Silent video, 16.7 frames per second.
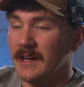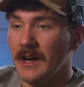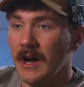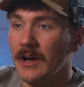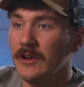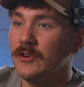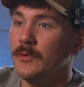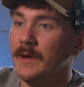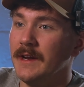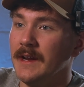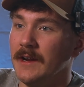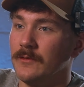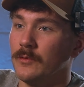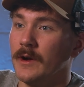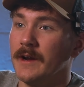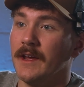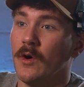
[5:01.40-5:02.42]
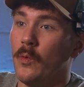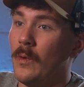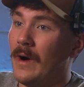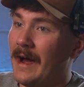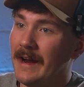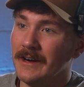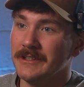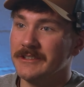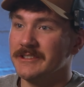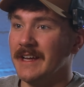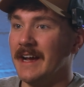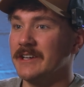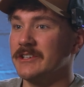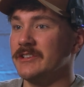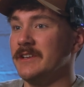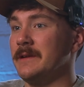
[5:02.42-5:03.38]
conduit and running wires to
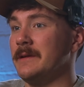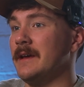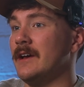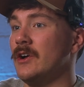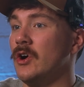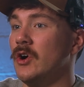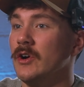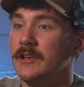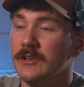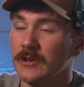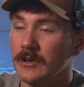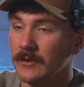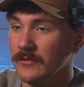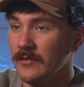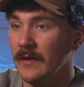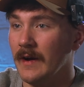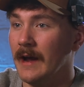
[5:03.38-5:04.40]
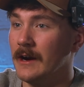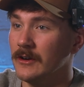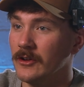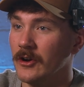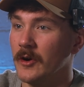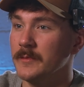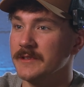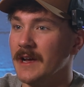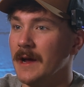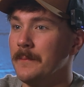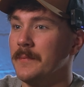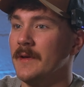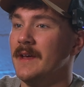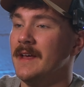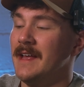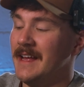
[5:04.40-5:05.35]
actually hook your fire alarms
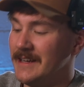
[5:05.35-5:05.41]
up,